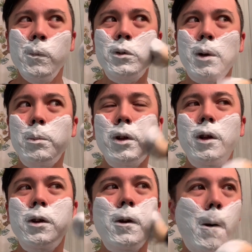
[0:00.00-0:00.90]
something
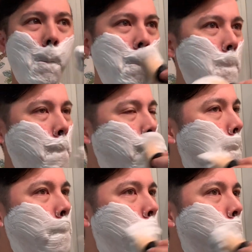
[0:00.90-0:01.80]
like that.
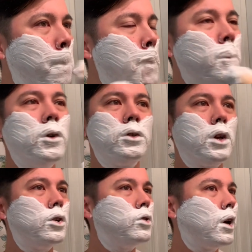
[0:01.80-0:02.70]
It's
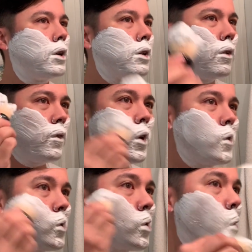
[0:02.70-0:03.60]
not drying to the
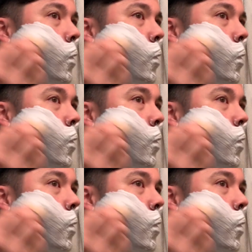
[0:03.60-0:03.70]
face.